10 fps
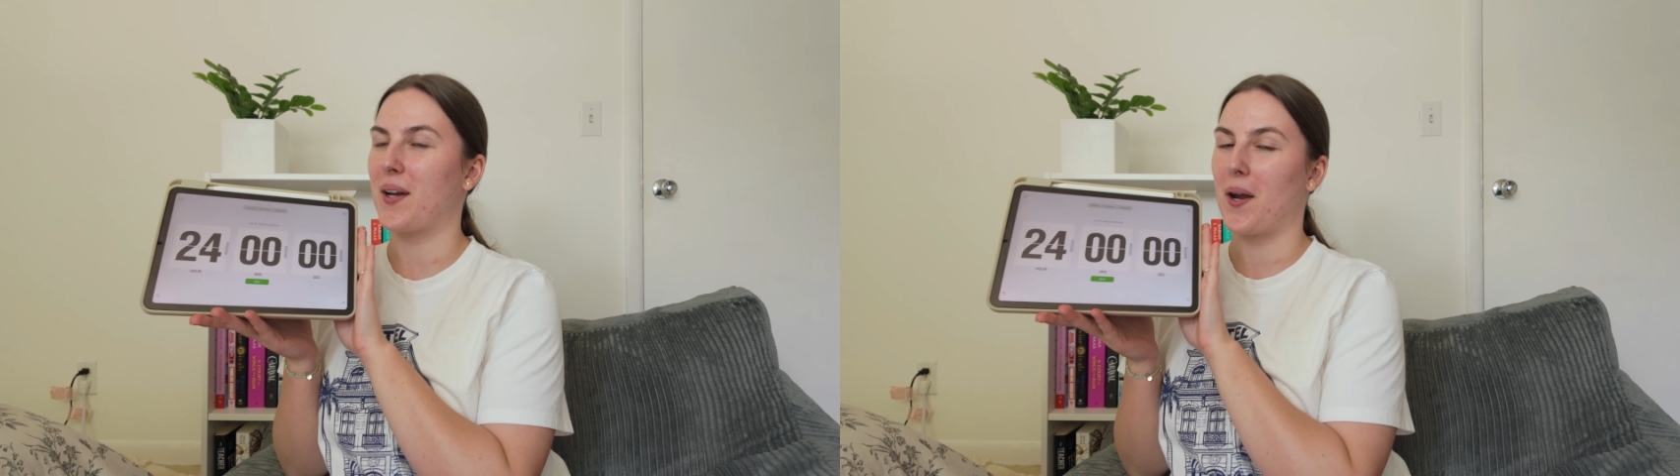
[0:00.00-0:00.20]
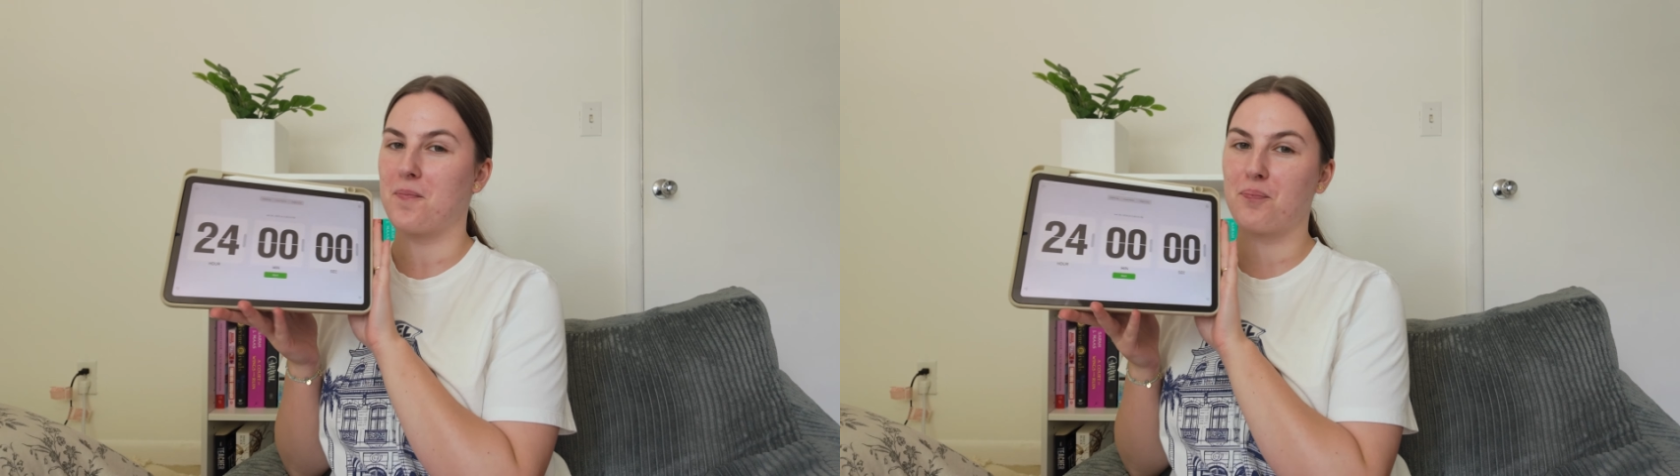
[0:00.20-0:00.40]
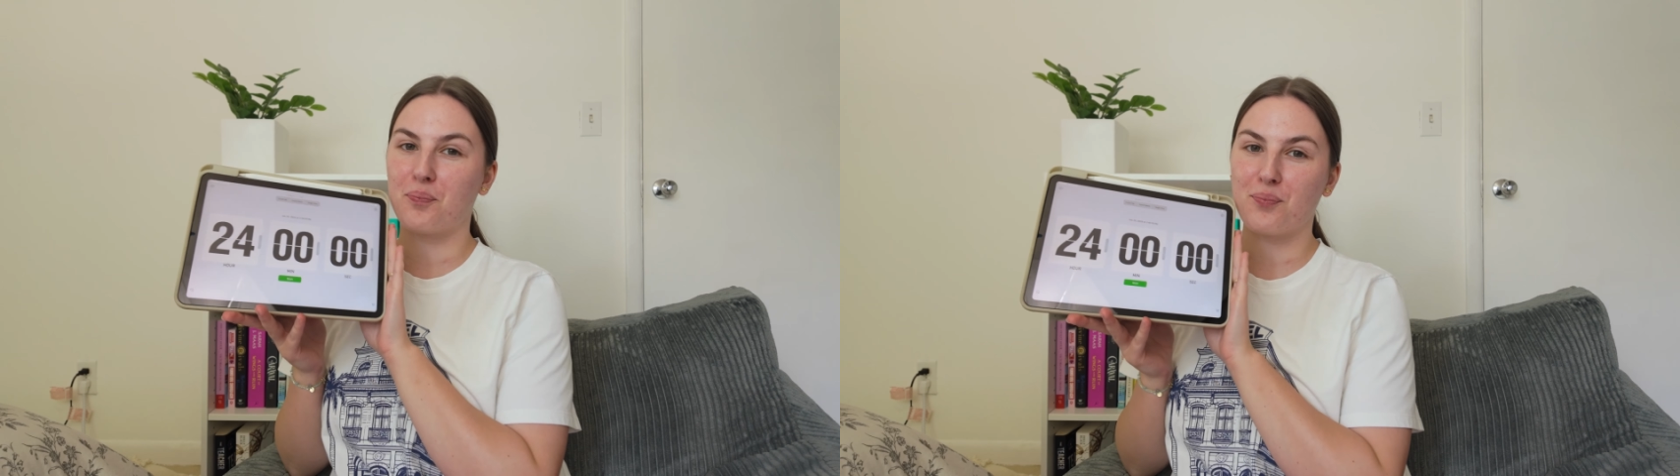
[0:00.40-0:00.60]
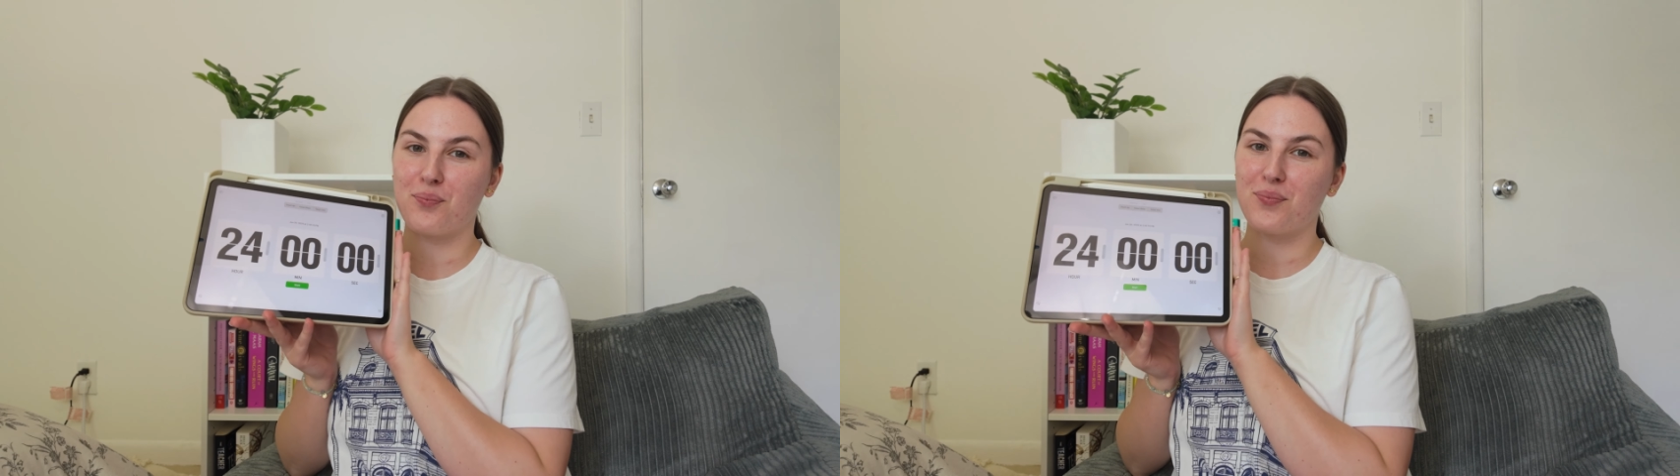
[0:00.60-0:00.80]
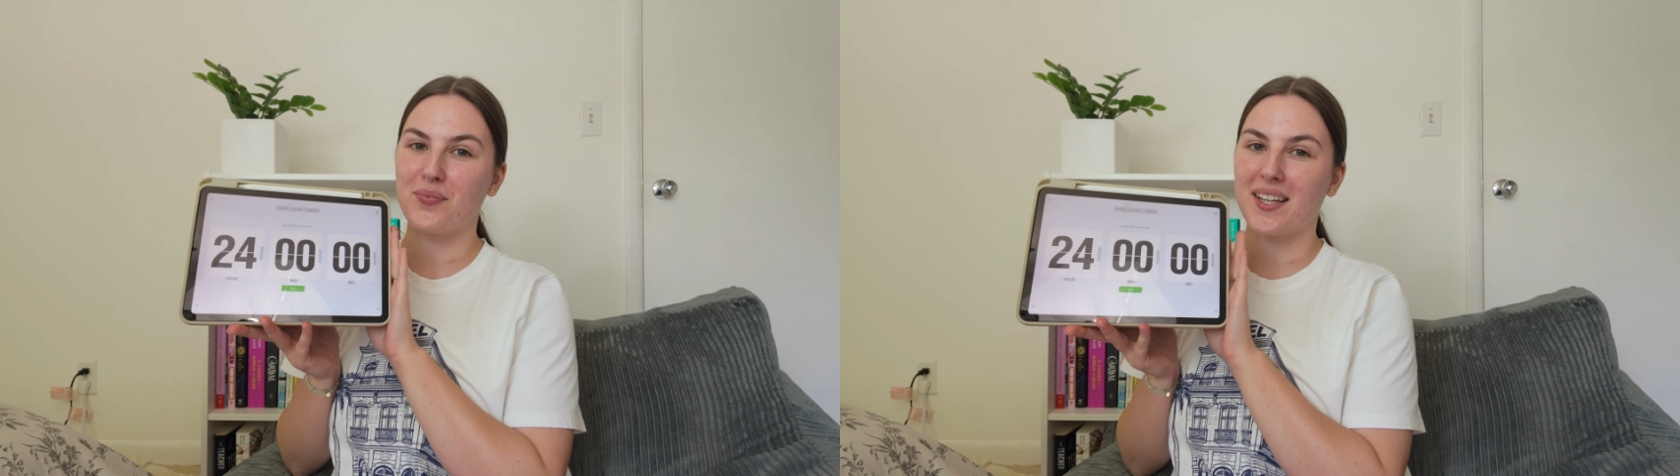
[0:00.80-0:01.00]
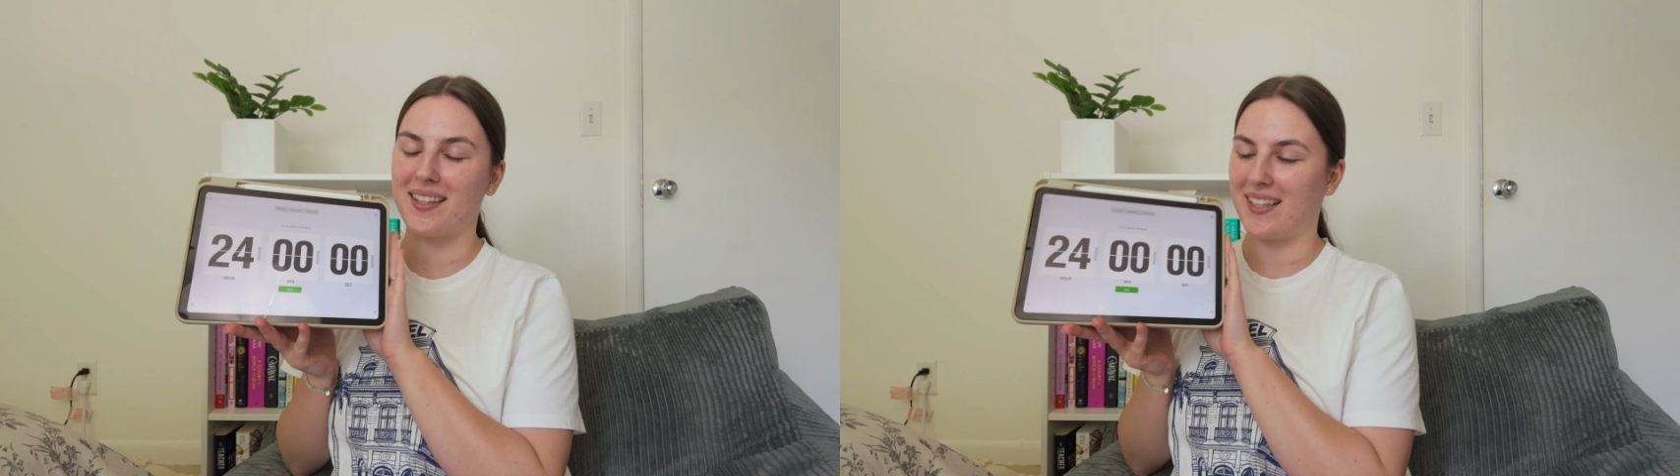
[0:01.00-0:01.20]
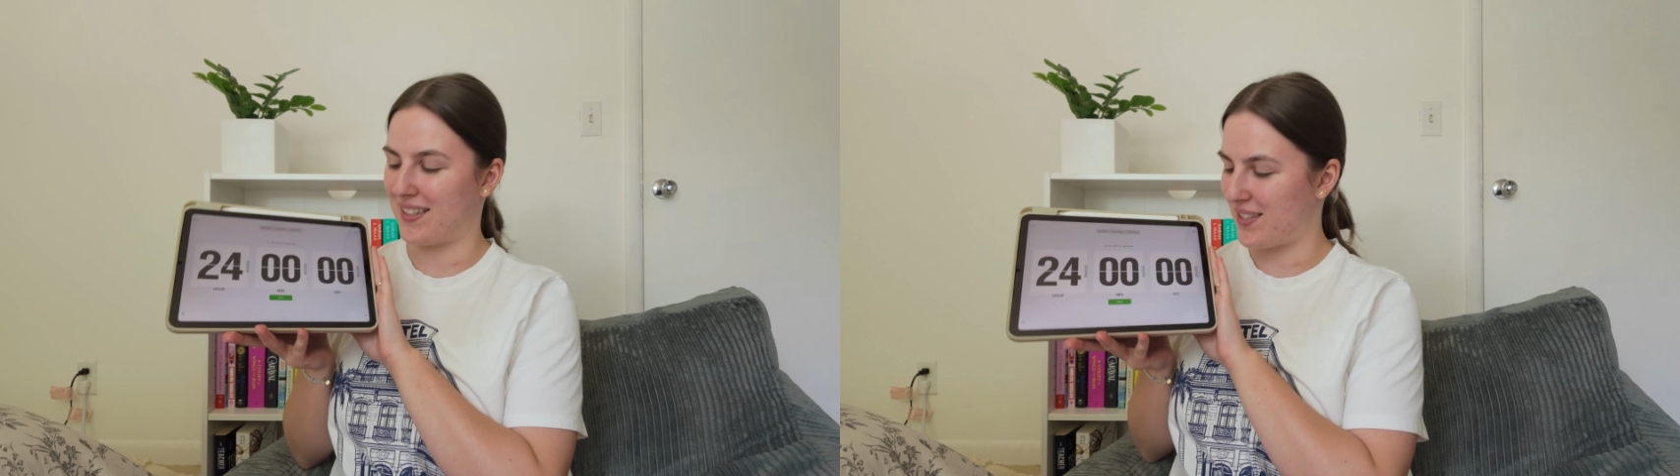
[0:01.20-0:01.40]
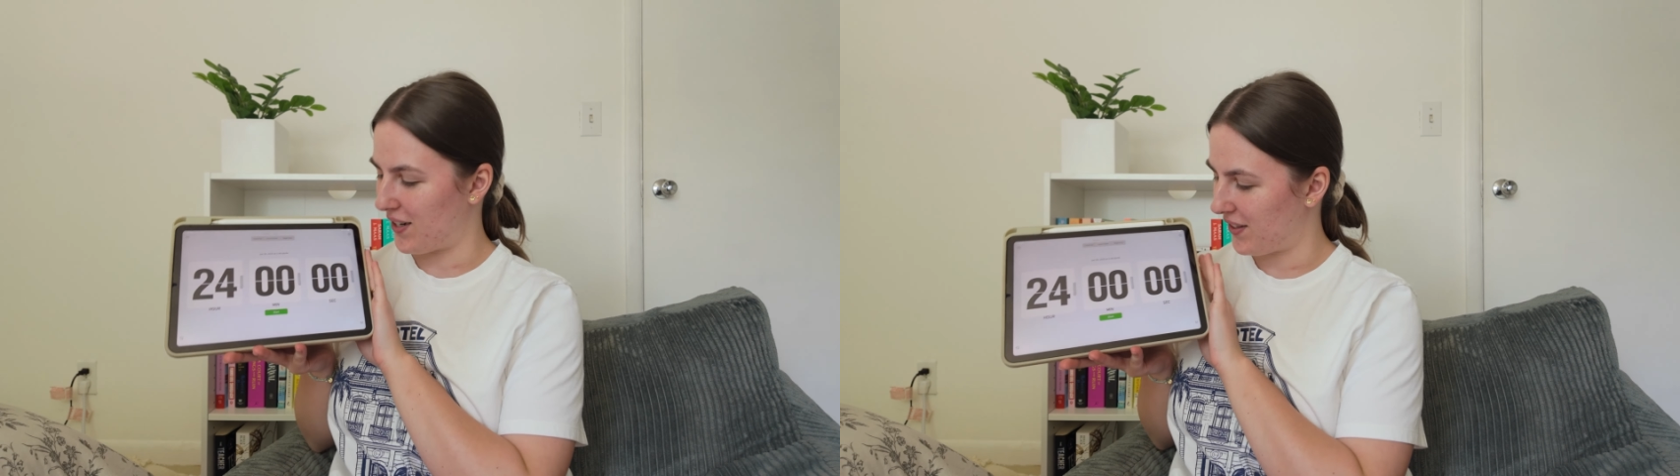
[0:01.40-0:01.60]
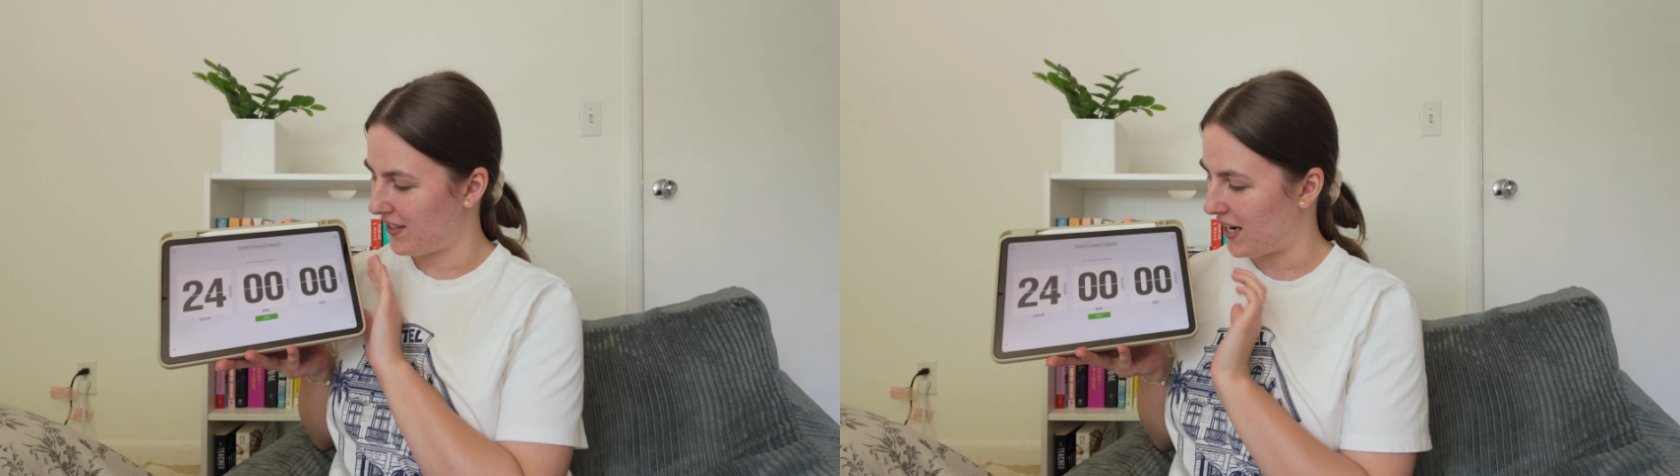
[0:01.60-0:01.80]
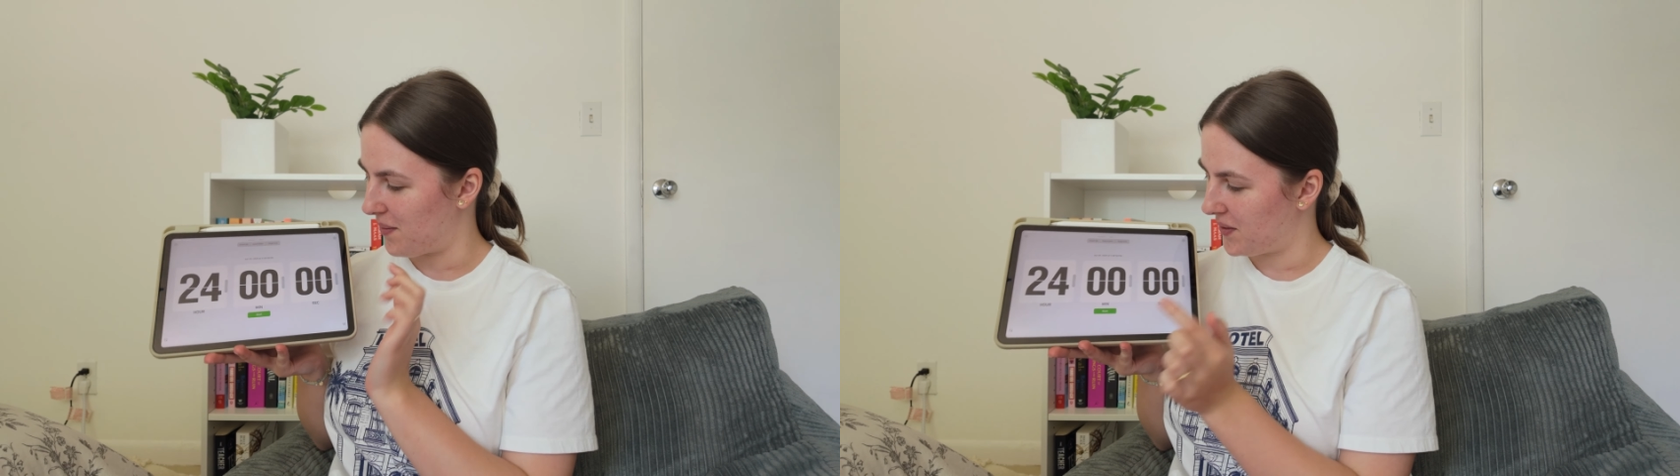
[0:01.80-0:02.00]
Okay, let's start the
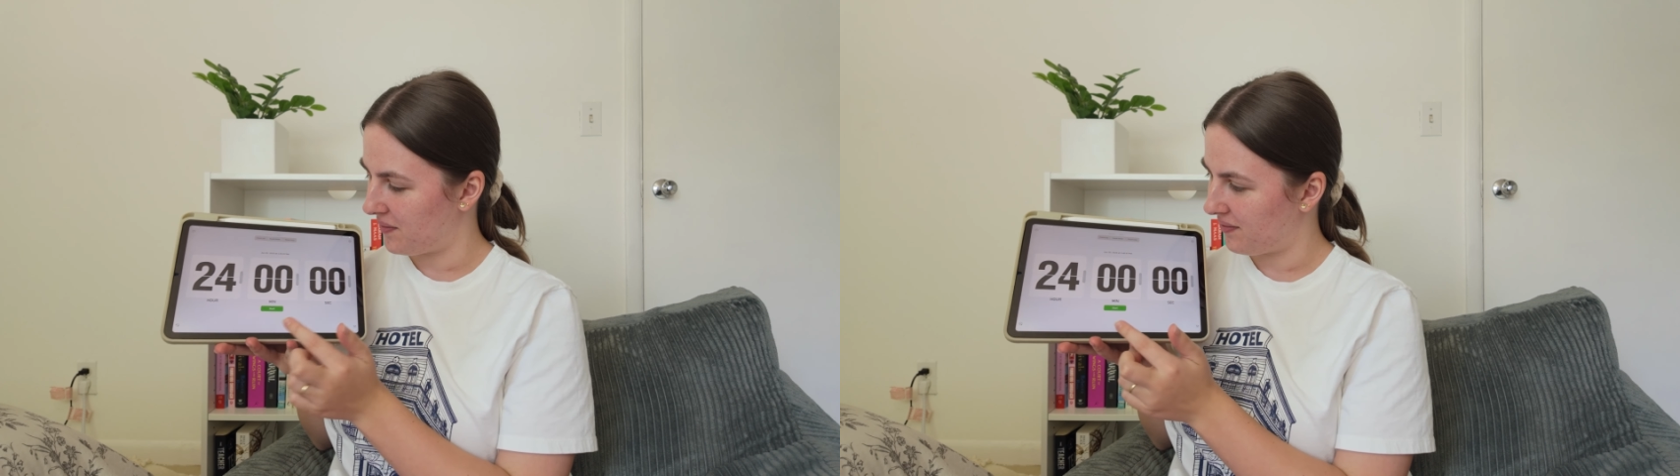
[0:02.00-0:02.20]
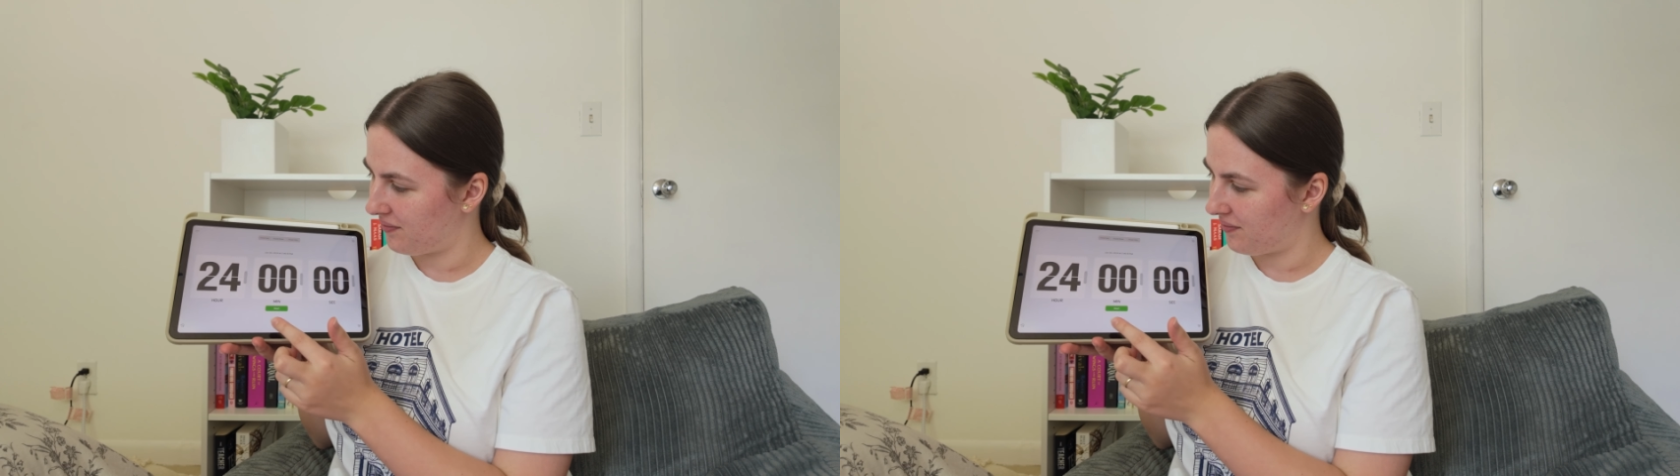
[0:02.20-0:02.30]
timer.